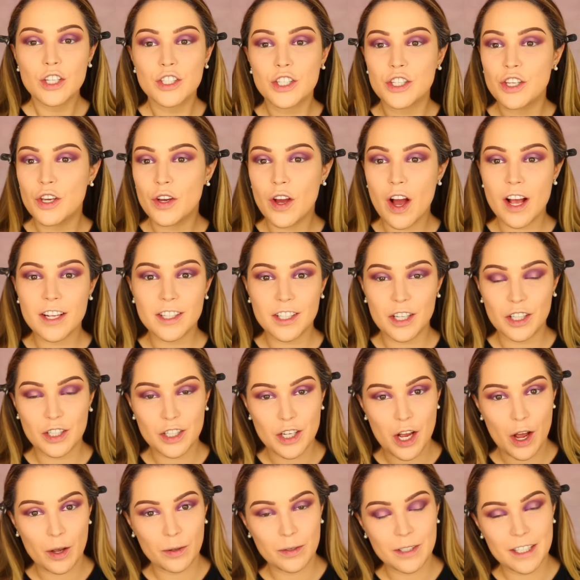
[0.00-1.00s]
So you guys can
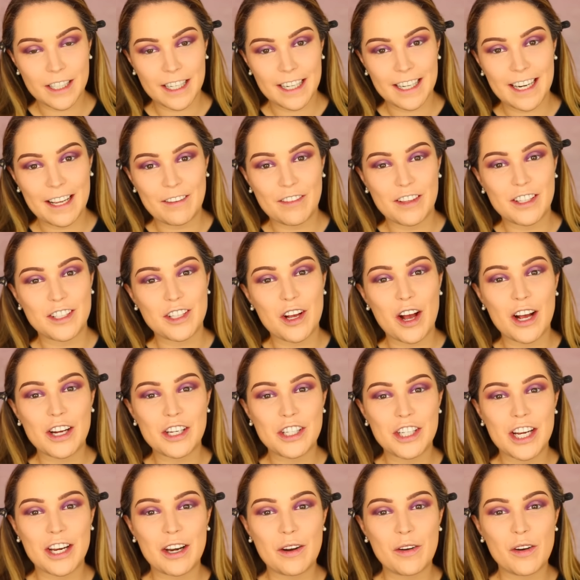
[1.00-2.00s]
totally leave this
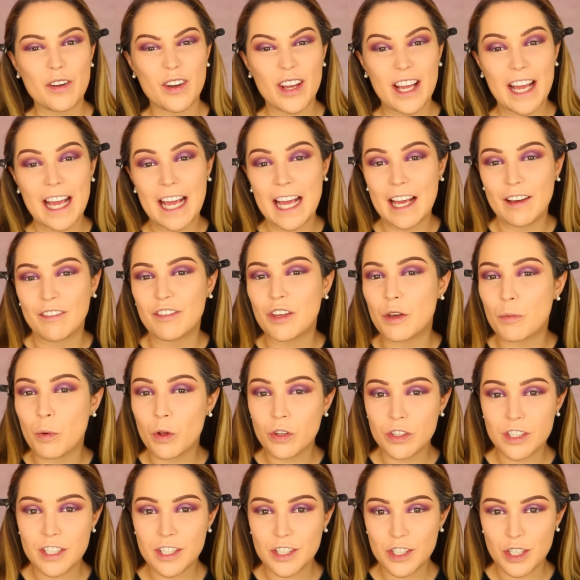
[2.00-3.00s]
eyeshadow look here if you
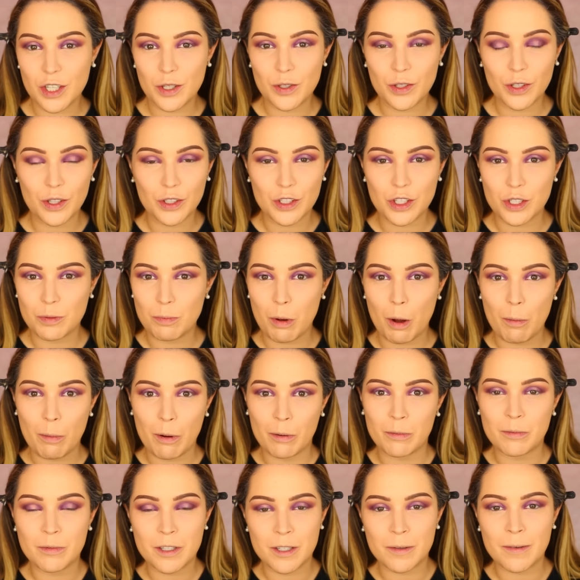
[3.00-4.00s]
wanted to. You could just
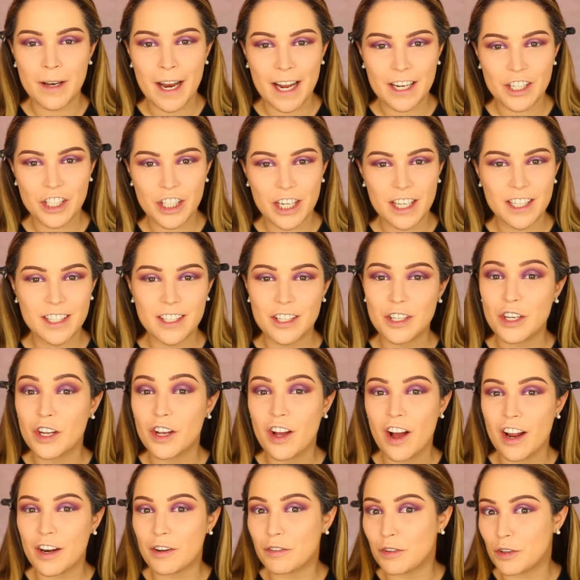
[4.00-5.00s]
pop on some lashes and
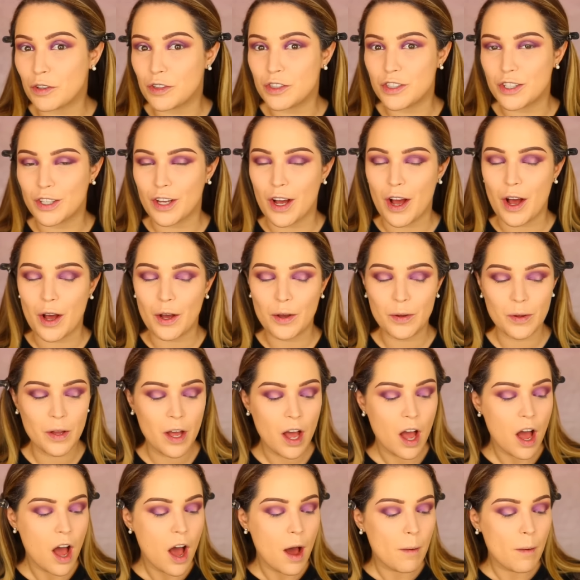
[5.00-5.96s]
you're kind of good to go.